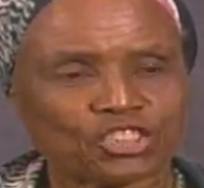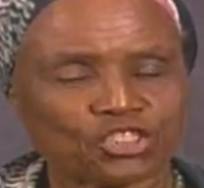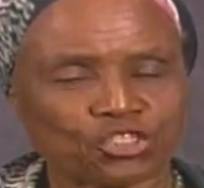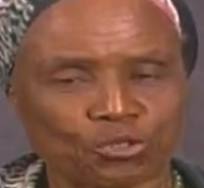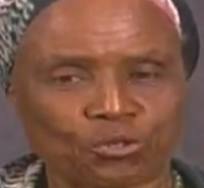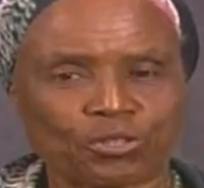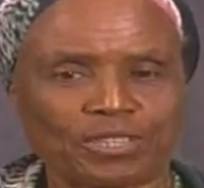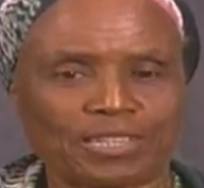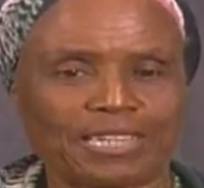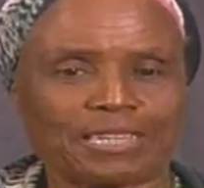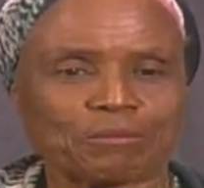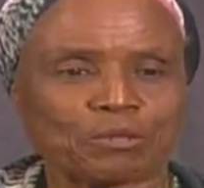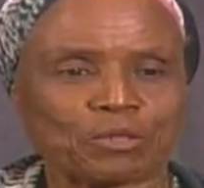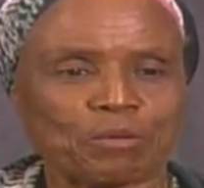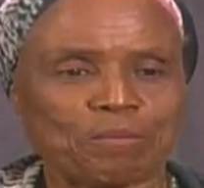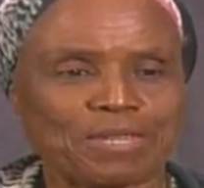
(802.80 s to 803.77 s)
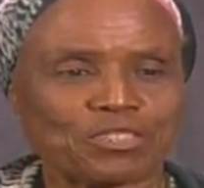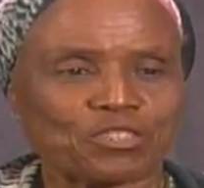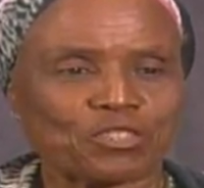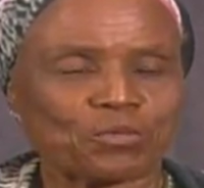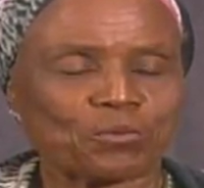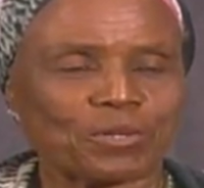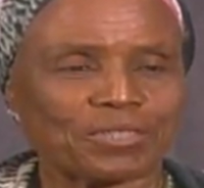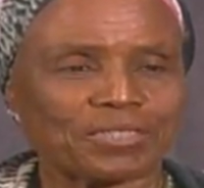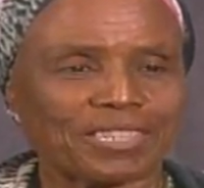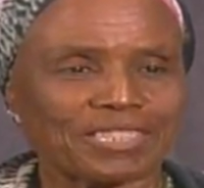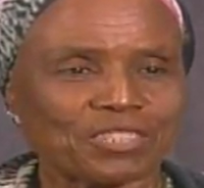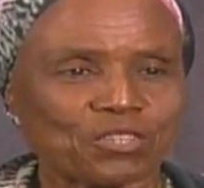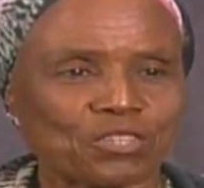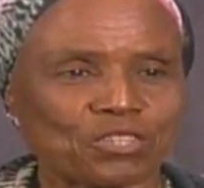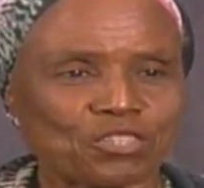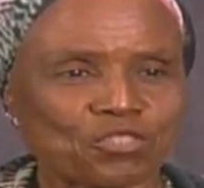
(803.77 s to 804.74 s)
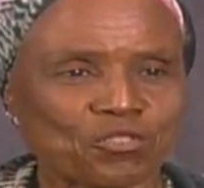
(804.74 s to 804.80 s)
Sure, I'm going to mention one that's
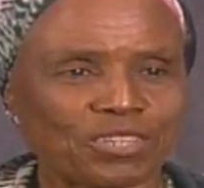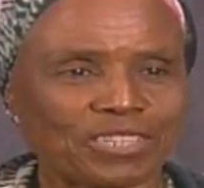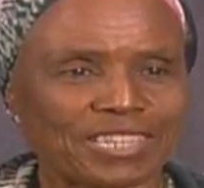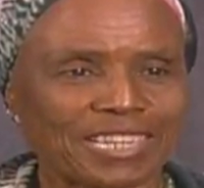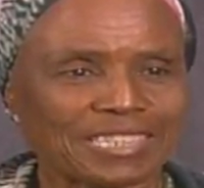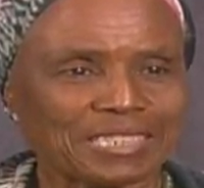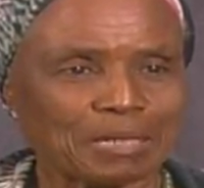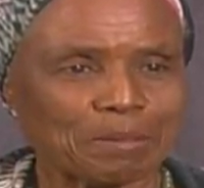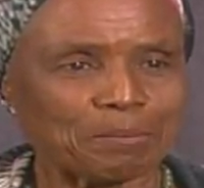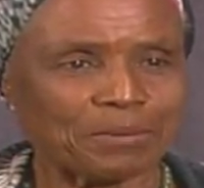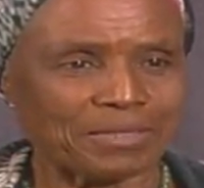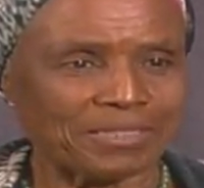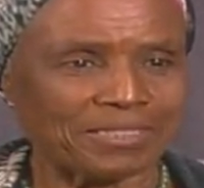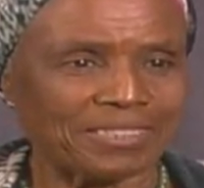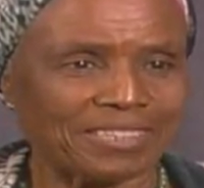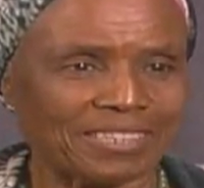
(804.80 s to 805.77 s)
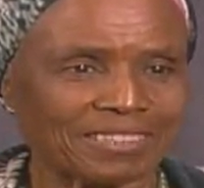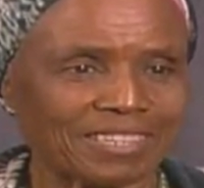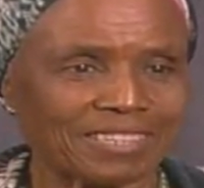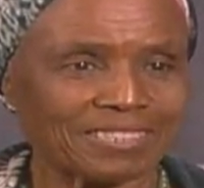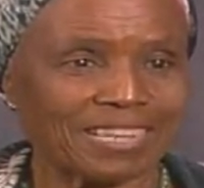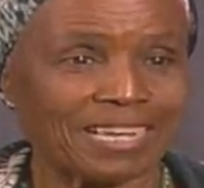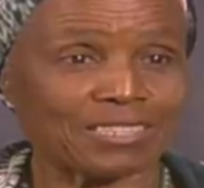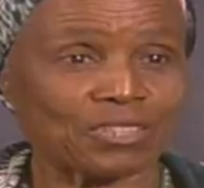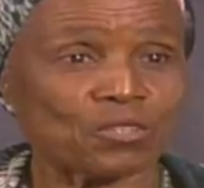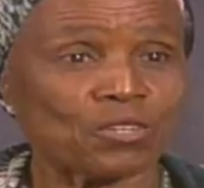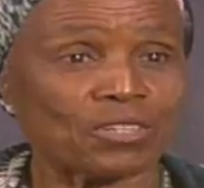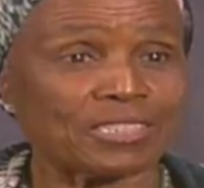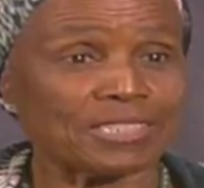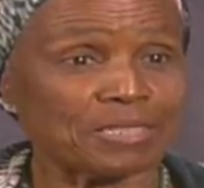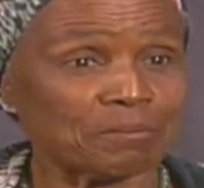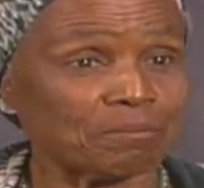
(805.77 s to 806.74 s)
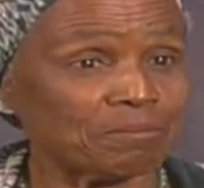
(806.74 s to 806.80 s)
culturally accepted, and that's
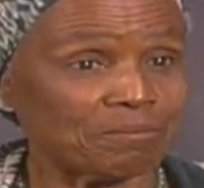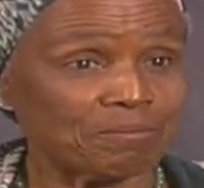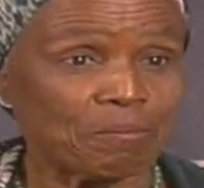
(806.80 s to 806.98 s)
alcoholism.